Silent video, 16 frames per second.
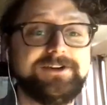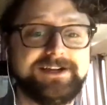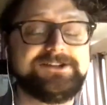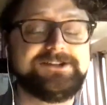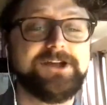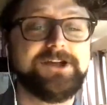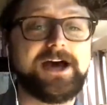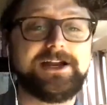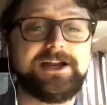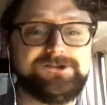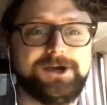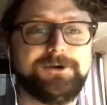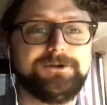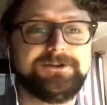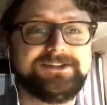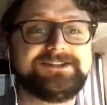It's not a
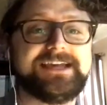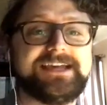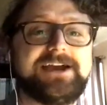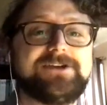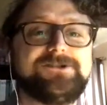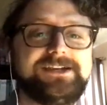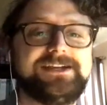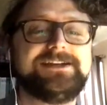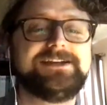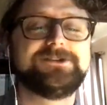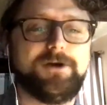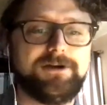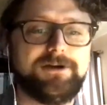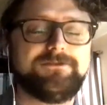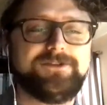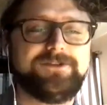joke. This actually is
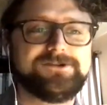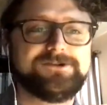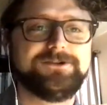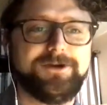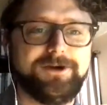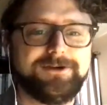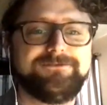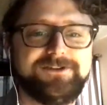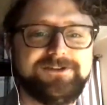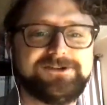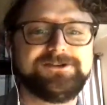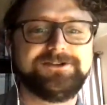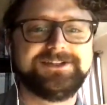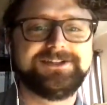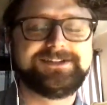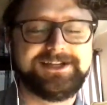
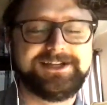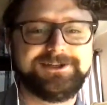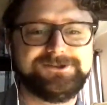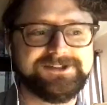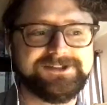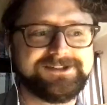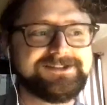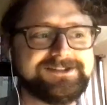artificial intelligence.